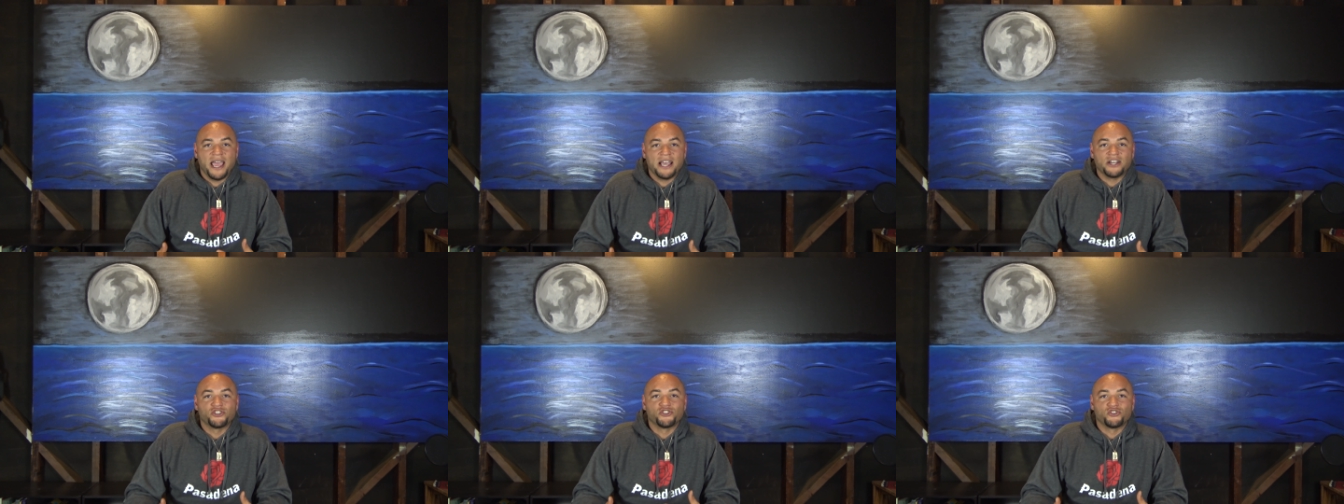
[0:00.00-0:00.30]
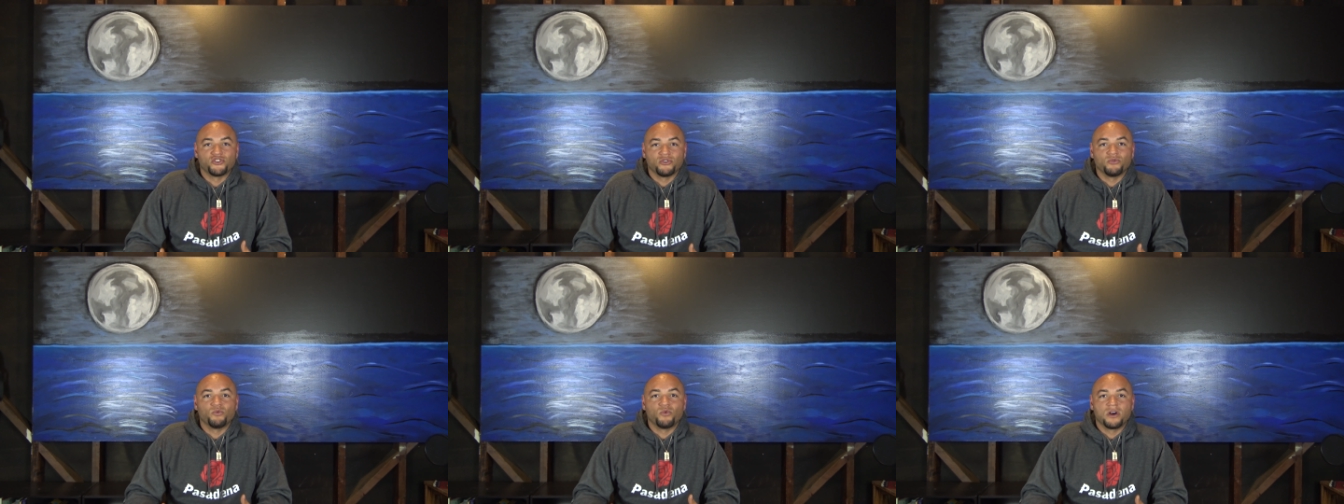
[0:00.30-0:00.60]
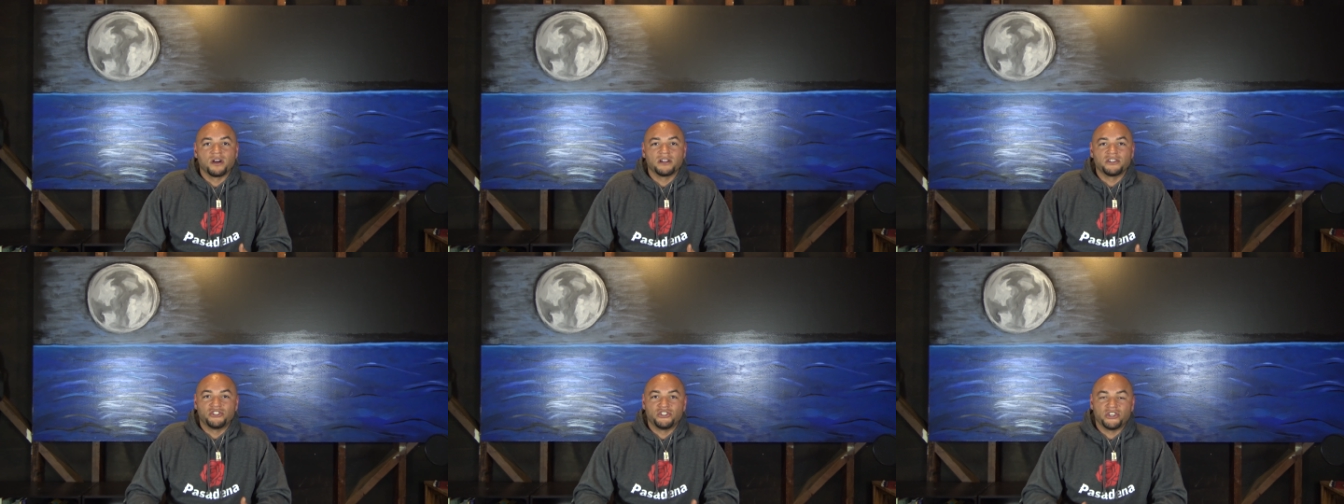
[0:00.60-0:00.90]
extra
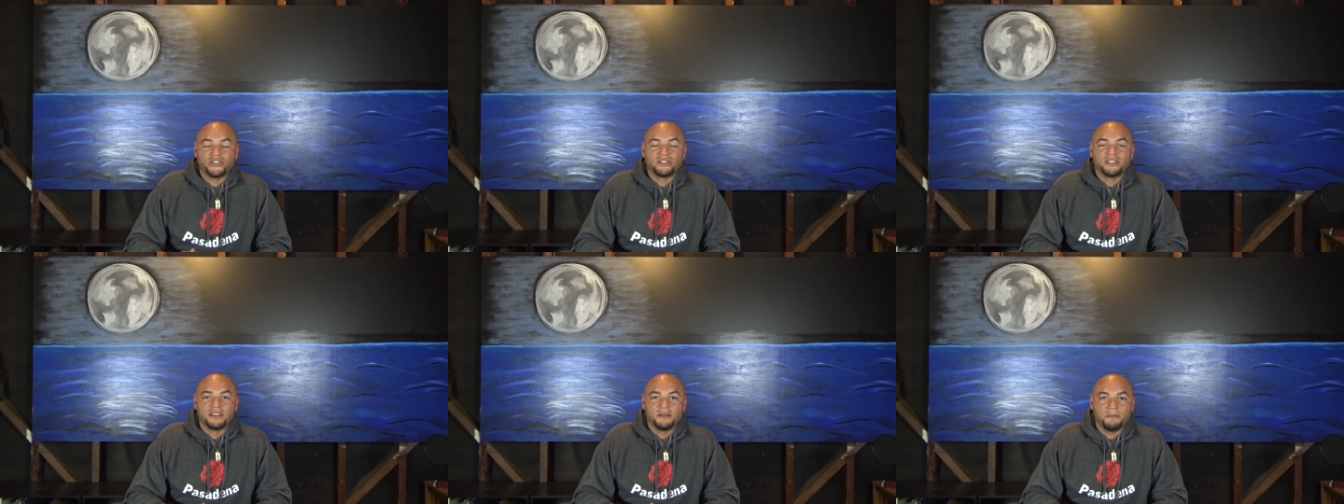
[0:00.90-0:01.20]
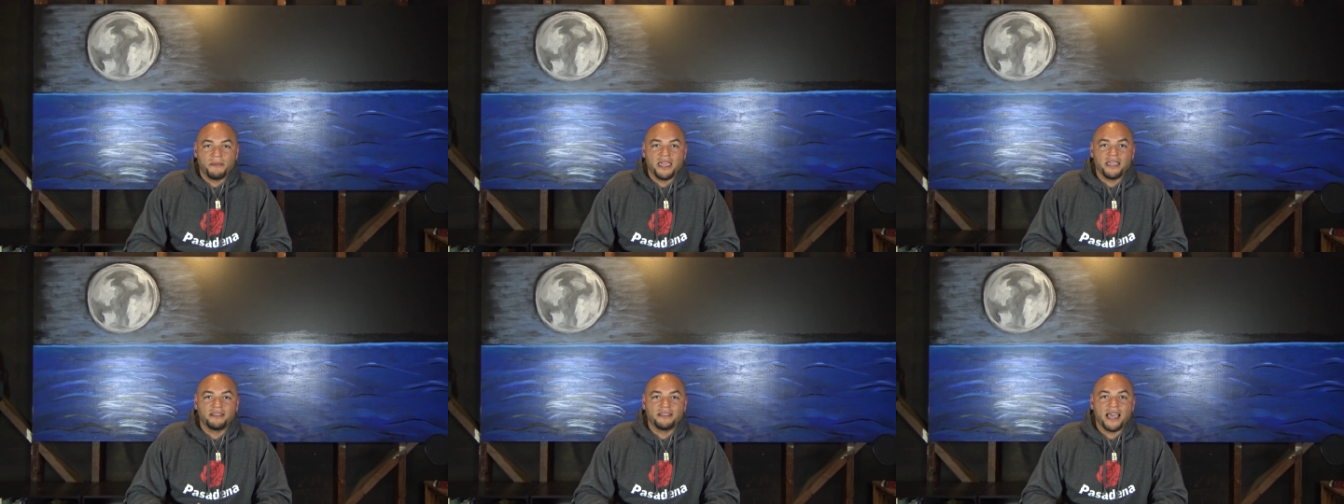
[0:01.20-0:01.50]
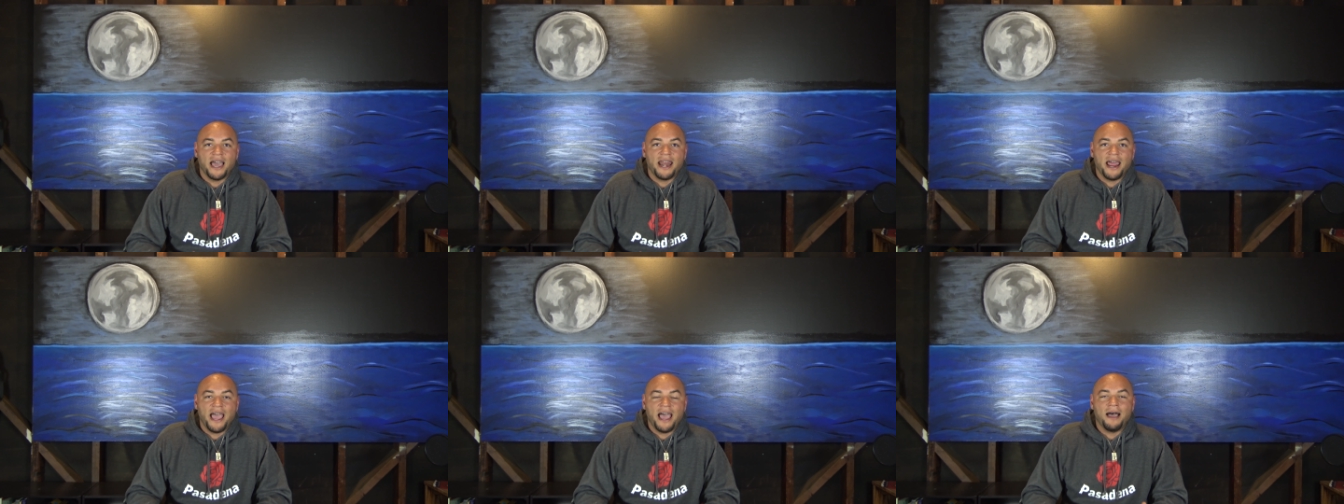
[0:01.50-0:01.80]
work just to make
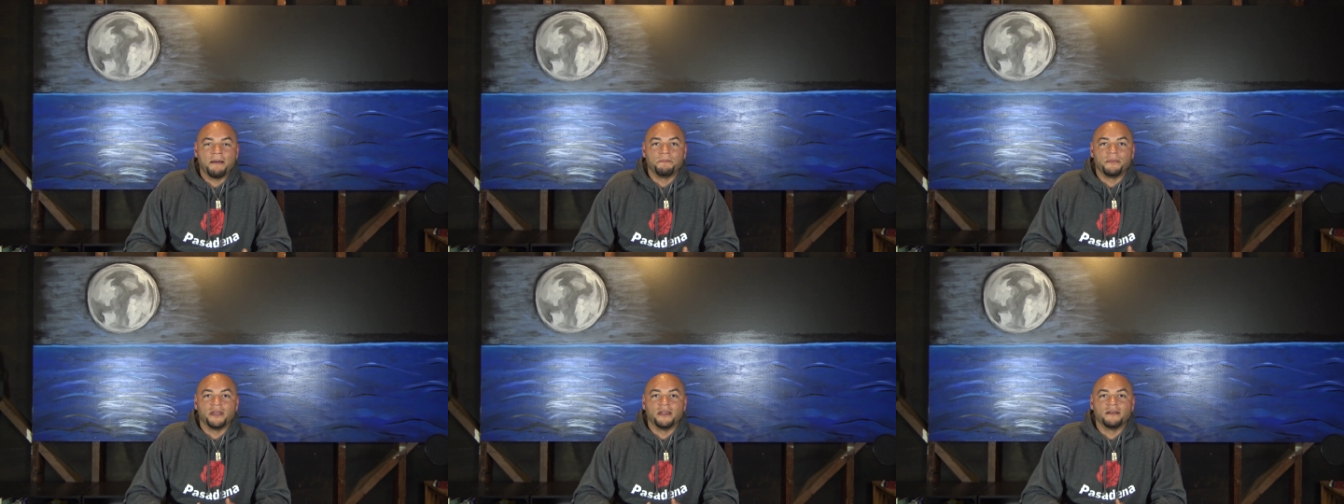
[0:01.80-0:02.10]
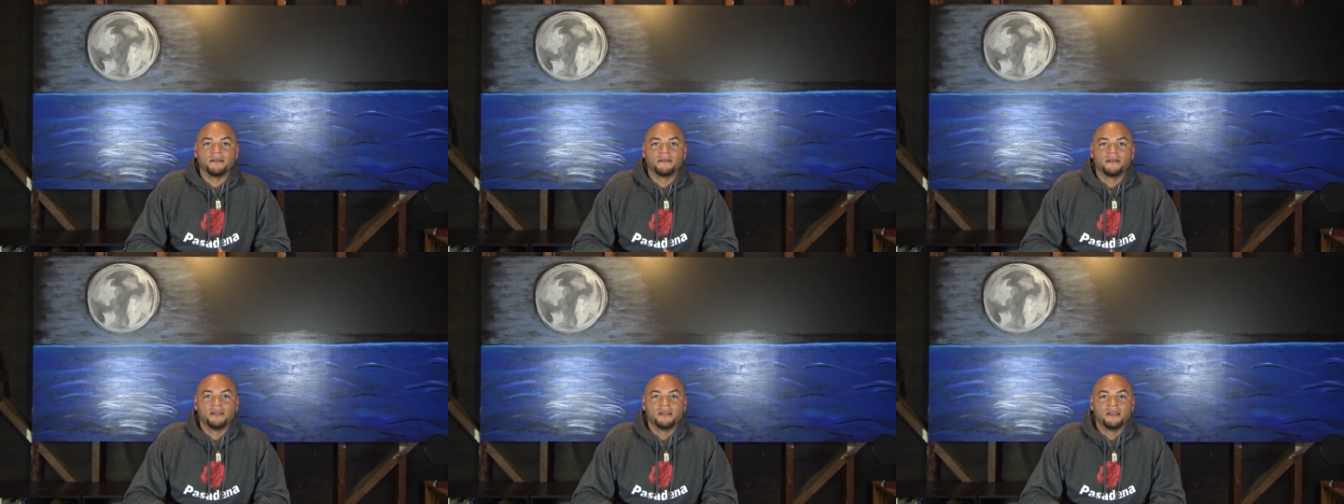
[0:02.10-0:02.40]
that happen.